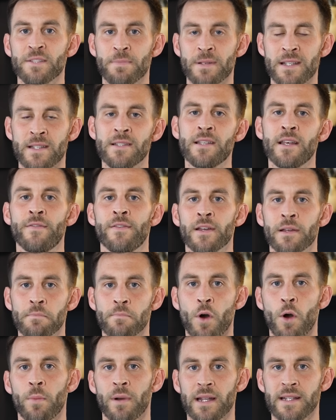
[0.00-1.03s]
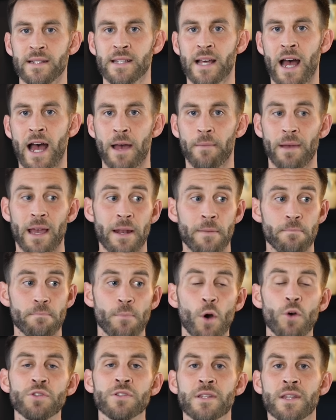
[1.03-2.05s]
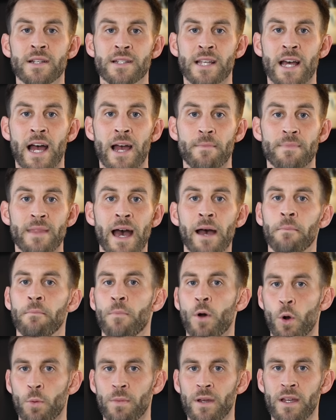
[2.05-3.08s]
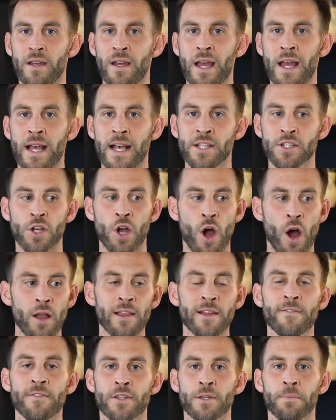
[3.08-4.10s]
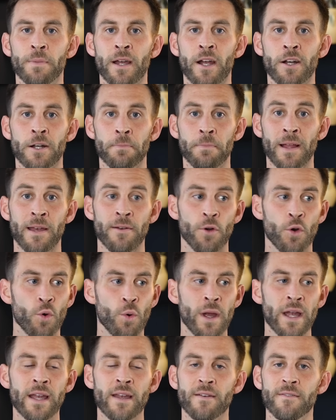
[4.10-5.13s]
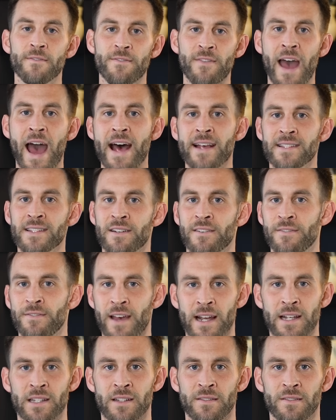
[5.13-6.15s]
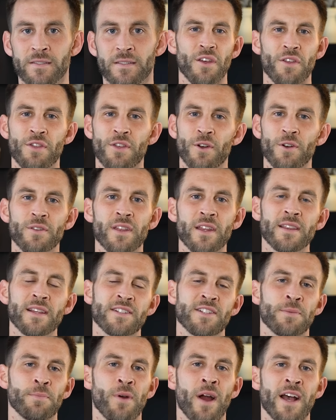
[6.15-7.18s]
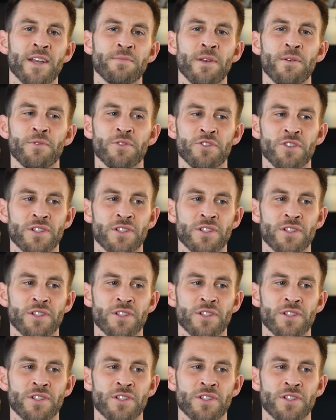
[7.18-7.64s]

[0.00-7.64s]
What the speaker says: specific moment in time. And most of the time, that moment is calling for the player to play quick, fast, and effective. The third thing that surprised me was